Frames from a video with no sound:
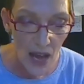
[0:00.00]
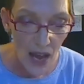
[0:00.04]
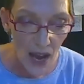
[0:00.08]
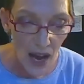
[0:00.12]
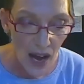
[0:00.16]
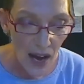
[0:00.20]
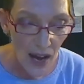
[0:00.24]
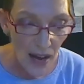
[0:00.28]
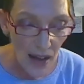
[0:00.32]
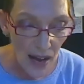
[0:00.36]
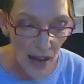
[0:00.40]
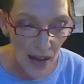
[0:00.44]

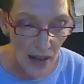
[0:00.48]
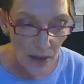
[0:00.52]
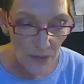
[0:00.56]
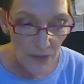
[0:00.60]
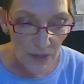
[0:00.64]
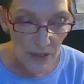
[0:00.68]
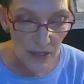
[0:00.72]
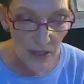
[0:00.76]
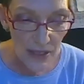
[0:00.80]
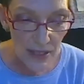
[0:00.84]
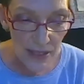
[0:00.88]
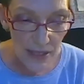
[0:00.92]
I
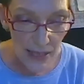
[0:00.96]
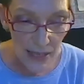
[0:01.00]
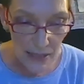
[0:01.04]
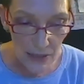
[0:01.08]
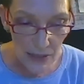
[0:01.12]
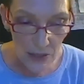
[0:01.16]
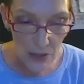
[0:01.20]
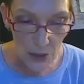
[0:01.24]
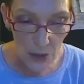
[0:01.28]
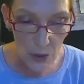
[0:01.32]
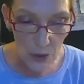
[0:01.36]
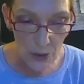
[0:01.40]
haven't
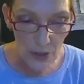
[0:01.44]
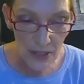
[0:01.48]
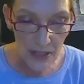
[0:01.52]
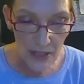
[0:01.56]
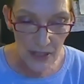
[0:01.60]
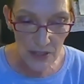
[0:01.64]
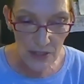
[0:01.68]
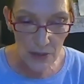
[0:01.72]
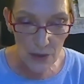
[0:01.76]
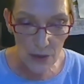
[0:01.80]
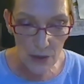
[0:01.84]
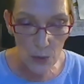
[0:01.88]
yet gone
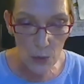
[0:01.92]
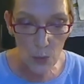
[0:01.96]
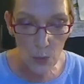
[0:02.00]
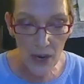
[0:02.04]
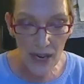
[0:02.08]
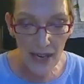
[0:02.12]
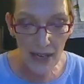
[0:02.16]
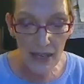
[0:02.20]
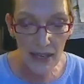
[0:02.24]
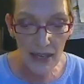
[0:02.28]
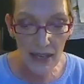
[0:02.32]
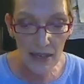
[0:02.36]
into the
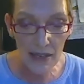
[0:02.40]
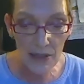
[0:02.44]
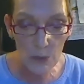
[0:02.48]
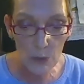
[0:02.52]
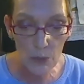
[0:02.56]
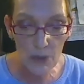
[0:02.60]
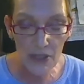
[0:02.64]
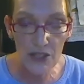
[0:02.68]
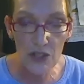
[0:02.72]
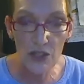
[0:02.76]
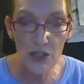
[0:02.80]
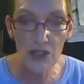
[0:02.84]
way in
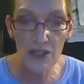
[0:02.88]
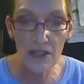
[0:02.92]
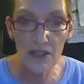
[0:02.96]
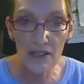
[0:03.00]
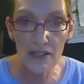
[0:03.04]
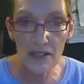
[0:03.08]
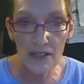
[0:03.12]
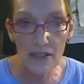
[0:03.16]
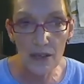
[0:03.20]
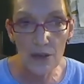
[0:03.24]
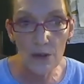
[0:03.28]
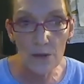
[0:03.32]
which the
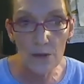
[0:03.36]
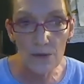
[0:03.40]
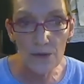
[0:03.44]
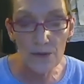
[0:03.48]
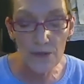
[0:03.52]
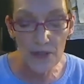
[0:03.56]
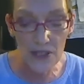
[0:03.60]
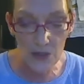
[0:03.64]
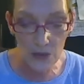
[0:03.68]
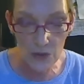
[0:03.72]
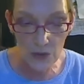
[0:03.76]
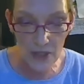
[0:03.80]
self
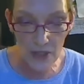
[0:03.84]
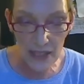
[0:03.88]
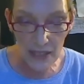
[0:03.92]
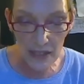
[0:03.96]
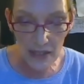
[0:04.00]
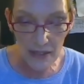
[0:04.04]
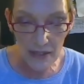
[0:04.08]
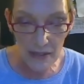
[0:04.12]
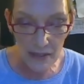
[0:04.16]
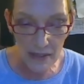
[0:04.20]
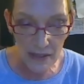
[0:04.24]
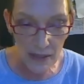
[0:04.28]
is
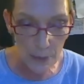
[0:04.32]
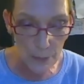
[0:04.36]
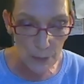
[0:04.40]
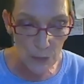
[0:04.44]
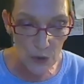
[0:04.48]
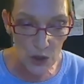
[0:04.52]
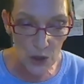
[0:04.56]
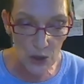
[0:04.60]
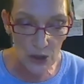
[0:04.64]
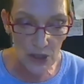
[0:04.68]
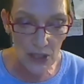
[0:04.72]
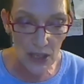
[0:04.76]

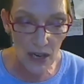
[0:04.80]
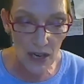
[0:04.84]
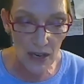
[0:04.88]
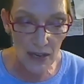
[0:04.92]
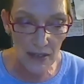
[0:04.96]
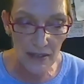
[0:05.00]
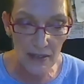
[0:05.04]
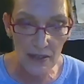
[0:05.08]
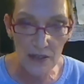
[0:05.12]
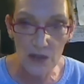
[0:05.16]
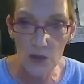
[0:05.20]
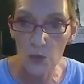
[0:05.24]

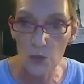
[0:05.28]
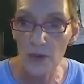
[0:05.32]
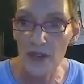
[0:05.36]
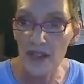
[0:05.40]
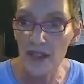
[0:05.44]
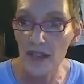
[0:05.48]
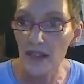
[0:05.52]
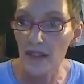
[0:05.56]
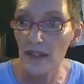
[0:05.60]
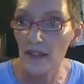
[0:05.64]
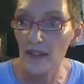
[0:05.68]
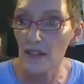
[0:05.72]
reconceptualized
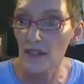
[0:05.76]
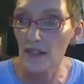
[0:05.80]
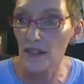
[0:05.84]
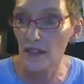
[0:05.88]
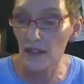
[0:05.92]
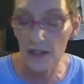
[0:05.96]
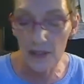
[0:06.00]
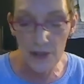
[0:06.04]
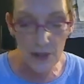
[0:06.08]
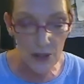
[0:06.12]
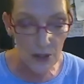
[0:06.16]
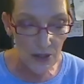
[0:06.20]
within the
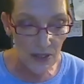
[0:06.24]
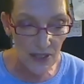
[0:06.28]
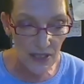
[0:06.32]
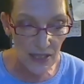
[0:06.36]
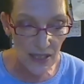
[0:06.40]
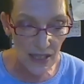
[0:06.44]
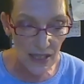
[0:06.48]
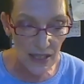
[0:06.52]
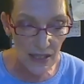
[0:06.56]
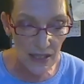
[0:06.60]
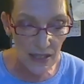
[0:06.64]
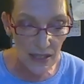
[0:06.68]

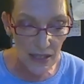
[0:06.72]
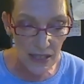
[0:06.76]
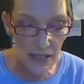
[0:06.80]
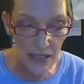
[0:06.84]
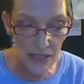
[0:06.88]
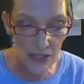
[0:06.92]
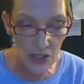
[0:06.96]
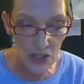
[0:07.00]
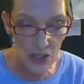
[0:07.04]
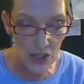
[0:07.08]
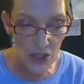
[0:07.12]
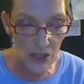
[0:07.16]
Deleuzean
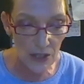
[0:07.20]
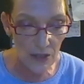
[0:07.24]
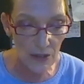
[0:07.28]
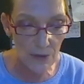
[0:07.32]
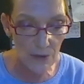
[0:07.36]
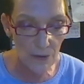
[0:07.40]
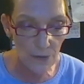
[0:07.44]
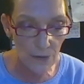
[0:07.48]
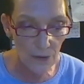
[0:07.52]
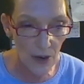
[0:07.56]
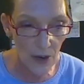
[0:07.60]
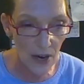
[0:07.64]
Nietzschean
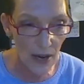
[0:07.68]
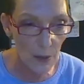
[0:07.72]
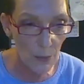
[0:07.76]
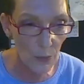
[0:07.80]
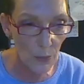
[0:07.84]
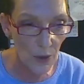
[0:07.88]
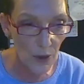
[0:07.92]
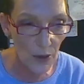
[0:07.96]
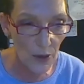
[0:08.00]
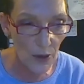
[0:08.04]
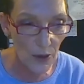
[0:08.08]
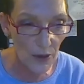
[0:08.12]

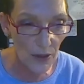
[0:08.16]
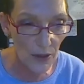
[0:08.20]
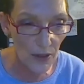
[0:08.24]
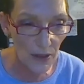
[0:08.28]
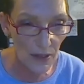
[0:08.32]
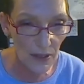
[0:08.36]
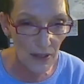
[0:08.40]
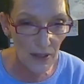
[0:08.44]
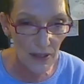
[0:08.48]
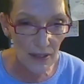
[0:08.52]
framework.